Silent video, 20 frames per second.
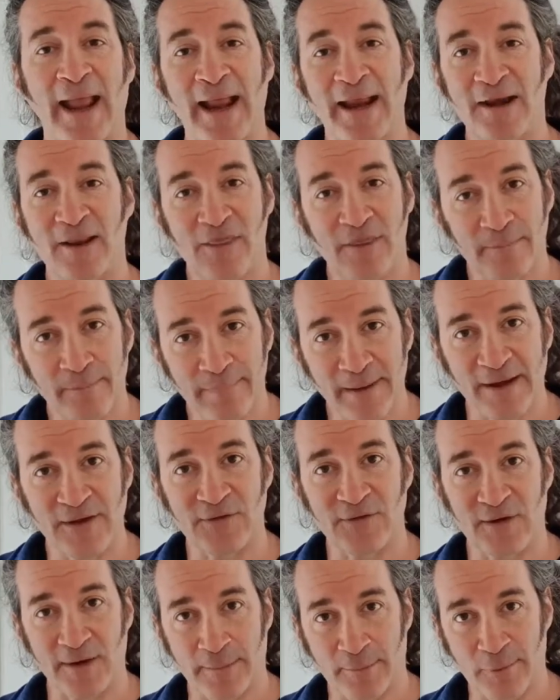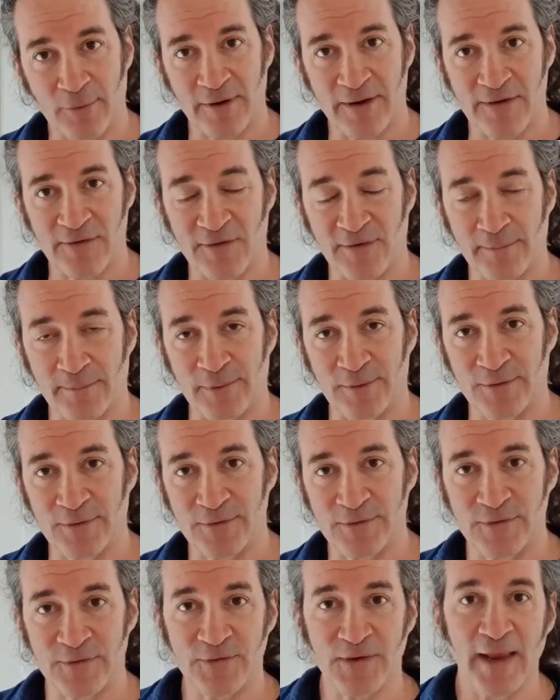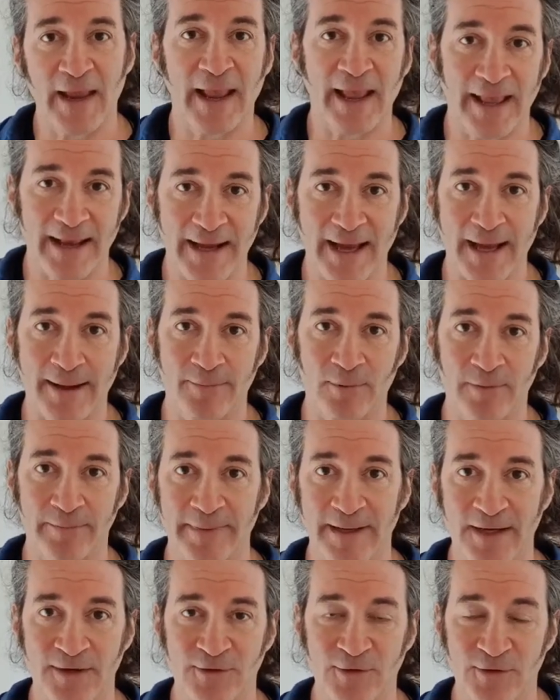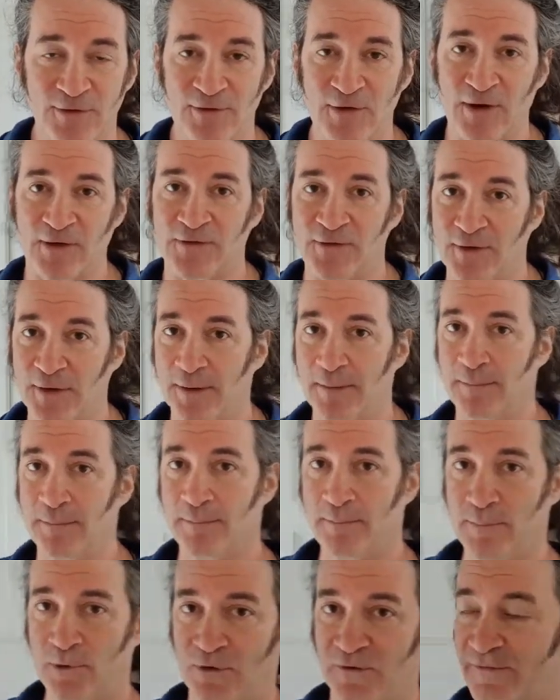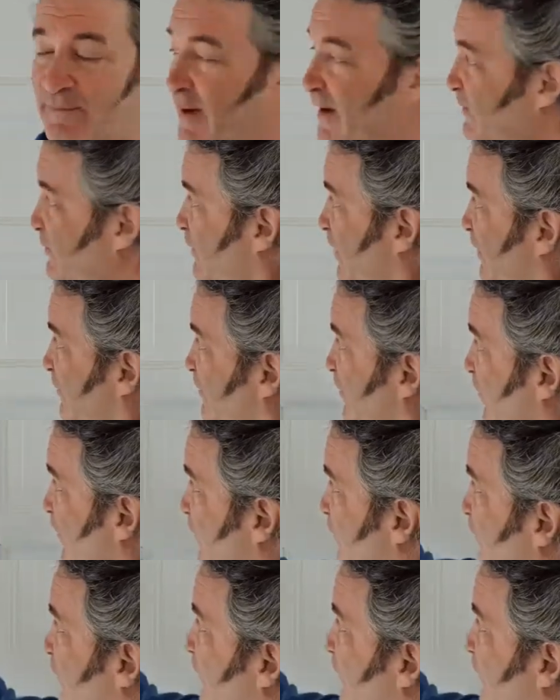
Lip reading: And the basic principles enable me to just move myself to the